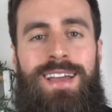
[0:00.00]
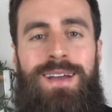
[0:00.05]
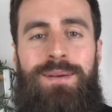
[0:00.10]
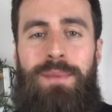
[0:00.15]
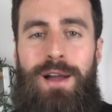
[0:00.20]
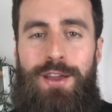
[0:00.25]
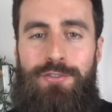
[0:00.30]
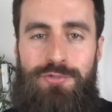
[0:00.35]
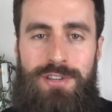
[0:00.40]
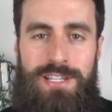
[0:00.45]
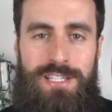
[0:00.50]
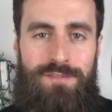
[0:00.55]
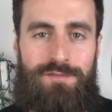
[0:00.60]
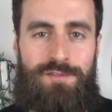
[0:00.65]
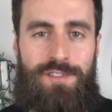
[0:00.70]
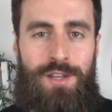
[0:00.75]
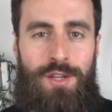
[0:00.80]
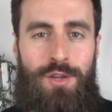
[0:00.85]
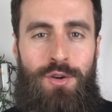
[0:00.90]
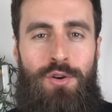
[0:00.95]
my recent
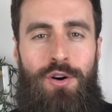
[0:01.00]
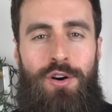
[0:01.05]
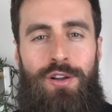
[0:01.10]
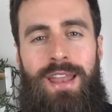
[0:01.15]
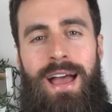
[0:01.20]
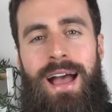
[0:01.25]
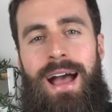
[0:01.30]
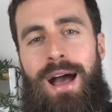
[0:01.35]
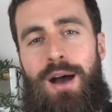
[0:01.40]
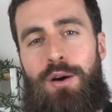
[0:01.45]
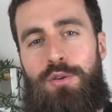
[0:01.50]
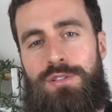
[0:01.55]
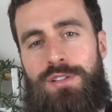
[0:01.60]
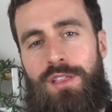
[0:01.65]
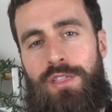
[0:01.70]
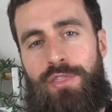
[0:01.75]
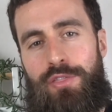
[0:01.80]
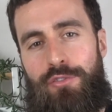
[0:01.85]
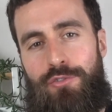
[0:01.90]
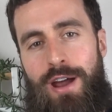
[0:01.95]
video on how to
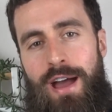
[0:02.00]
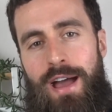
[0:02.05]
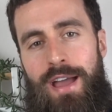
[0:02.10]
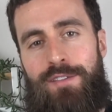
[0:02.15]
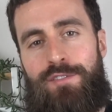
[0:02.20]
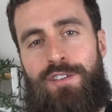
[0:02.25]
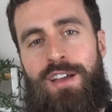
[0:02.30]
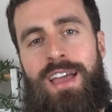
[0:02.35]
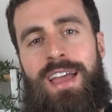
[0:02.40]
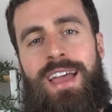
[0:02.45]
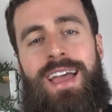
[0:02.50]
thrive